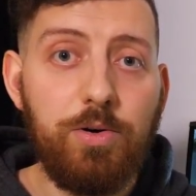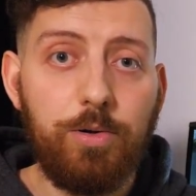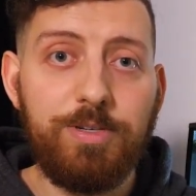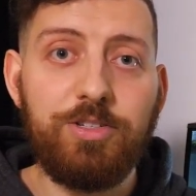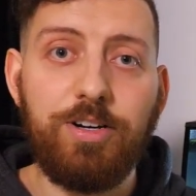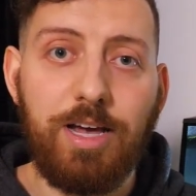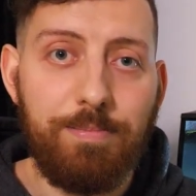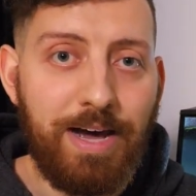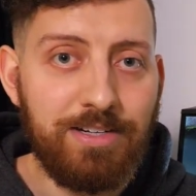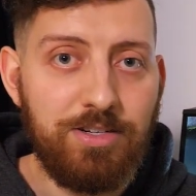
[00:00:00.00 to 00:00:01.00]
We'll be sure to
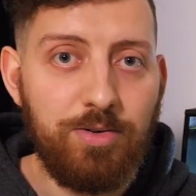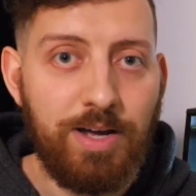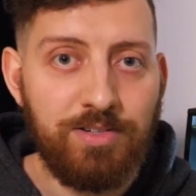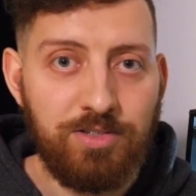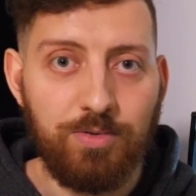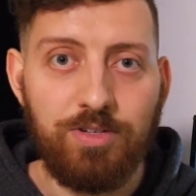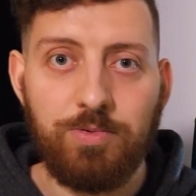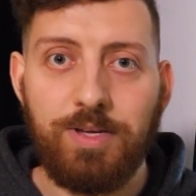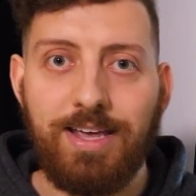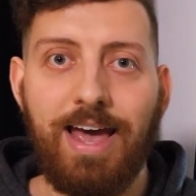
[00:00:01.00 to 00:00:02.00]
get back to you as soon
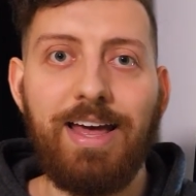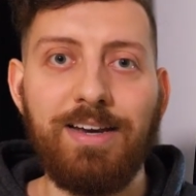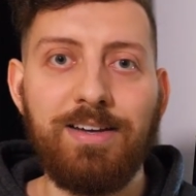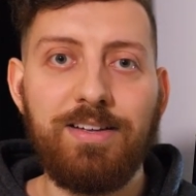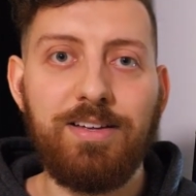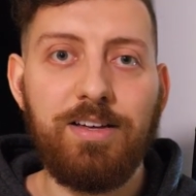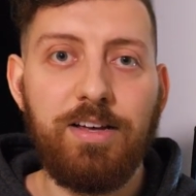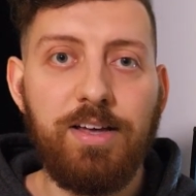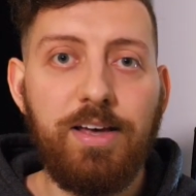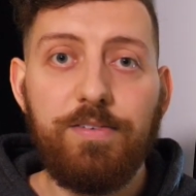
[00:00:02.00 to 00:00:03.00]
as we can.
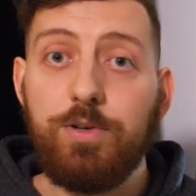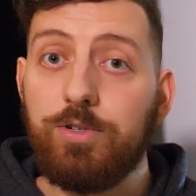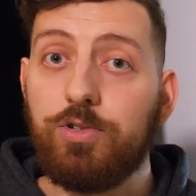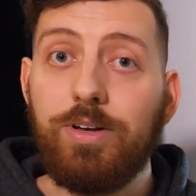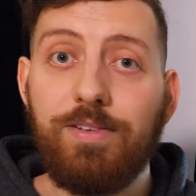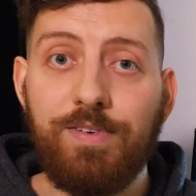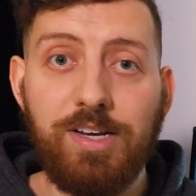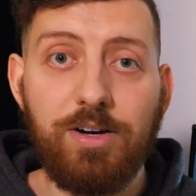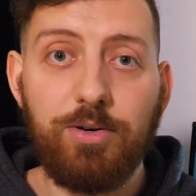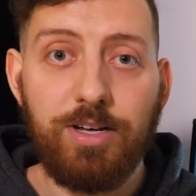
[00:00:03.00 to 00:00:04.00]
If you enjoyed the
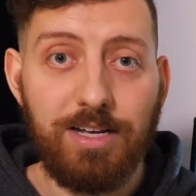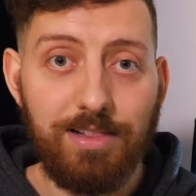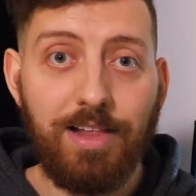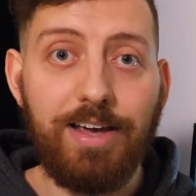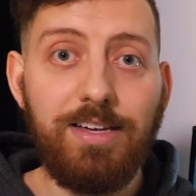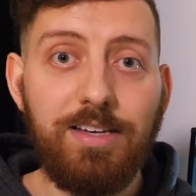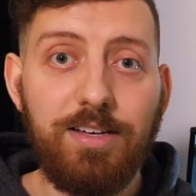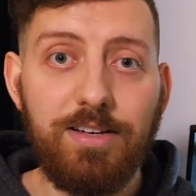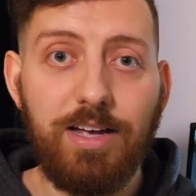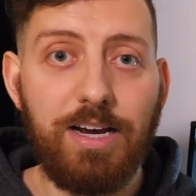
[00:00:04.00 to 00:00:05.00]
video, hit
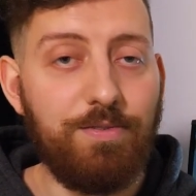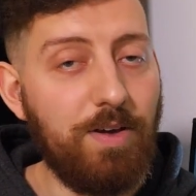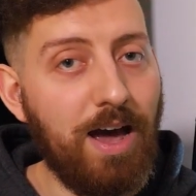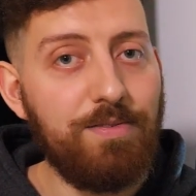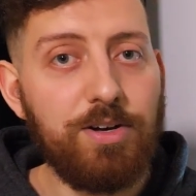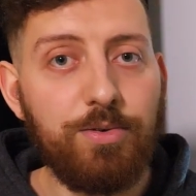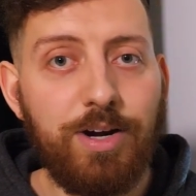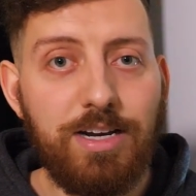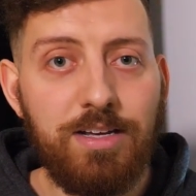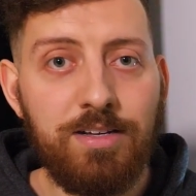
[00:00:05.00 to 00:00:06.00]
like, and if you haven't
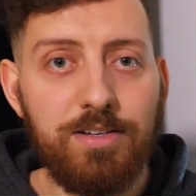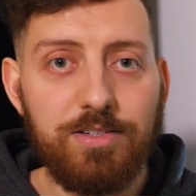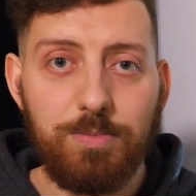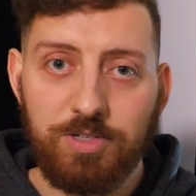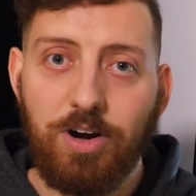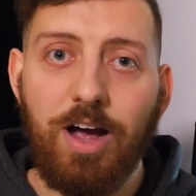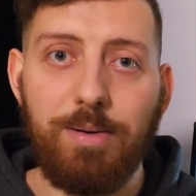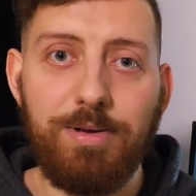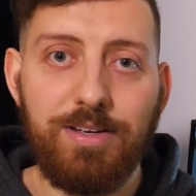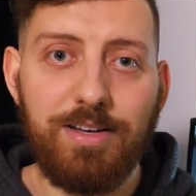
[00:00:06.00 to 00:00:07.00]
already,
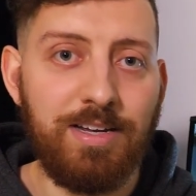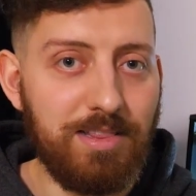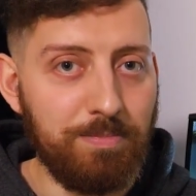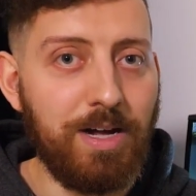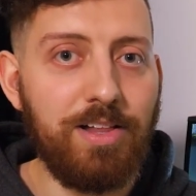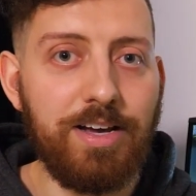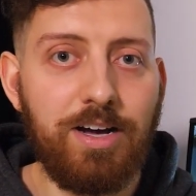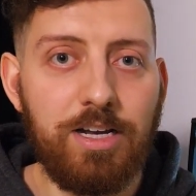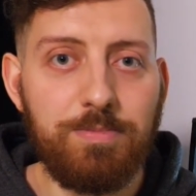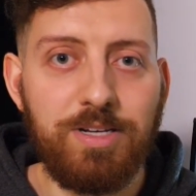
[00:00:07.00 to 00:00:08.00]
subscribe and hit the bell
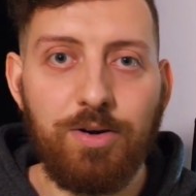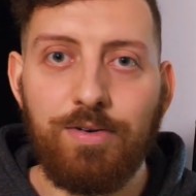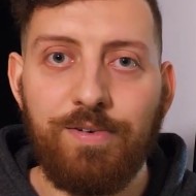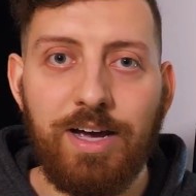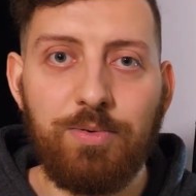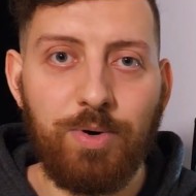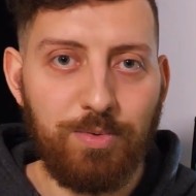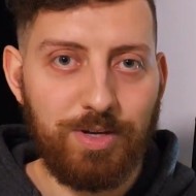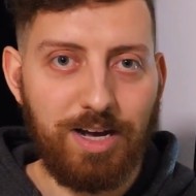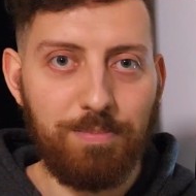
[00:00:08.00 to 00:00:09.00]
icon to be notified
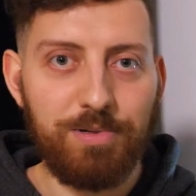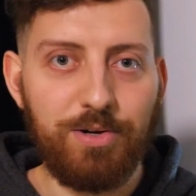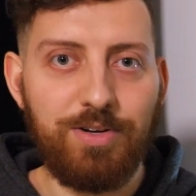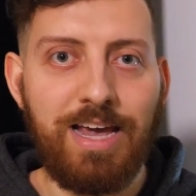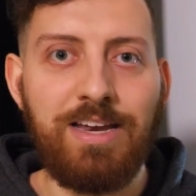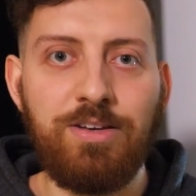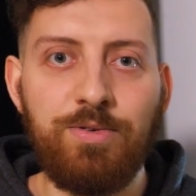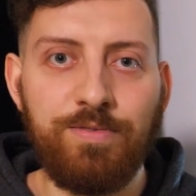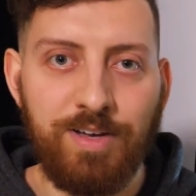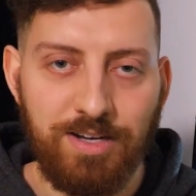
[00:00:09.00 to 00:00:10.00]
when we upload a
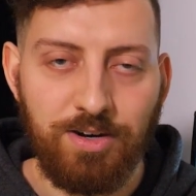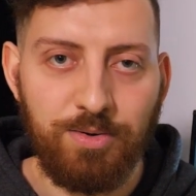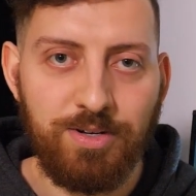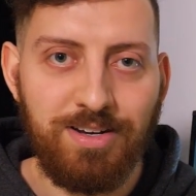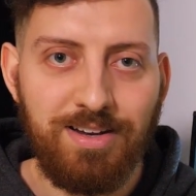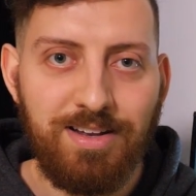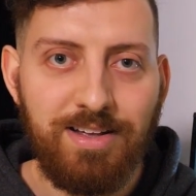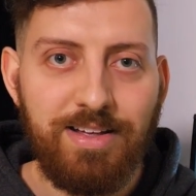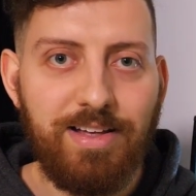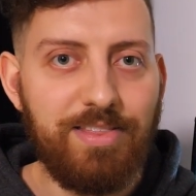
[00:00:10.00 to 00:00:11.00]
new video.
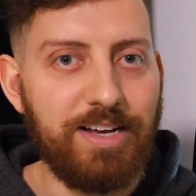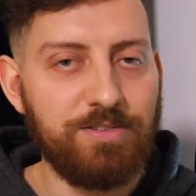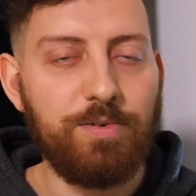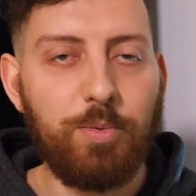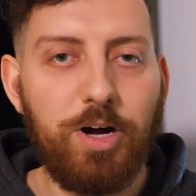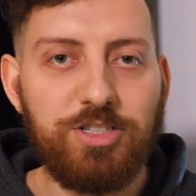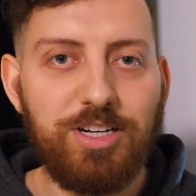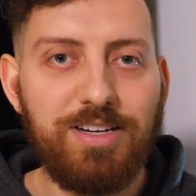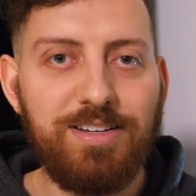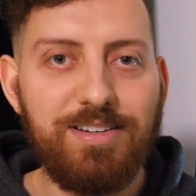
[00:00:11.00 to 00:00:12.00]
Thanks for
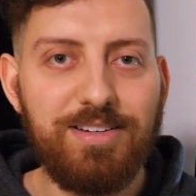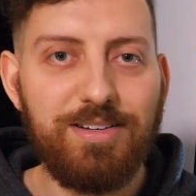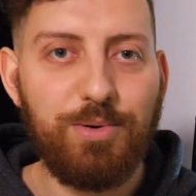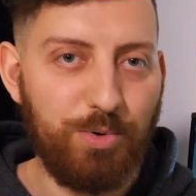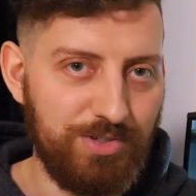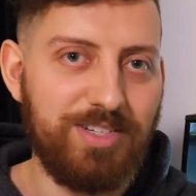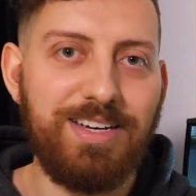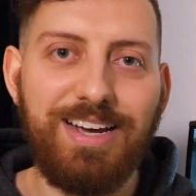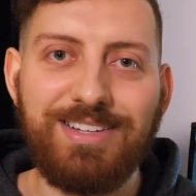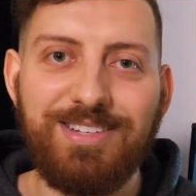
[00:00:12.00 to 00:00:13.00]
watching. We'll see
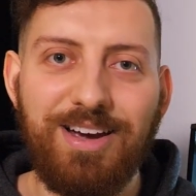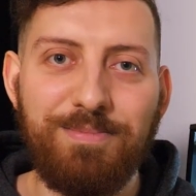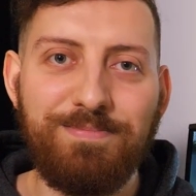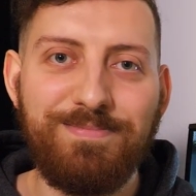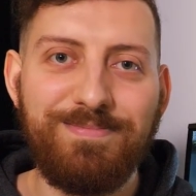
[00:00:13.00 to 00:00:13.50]
you next time.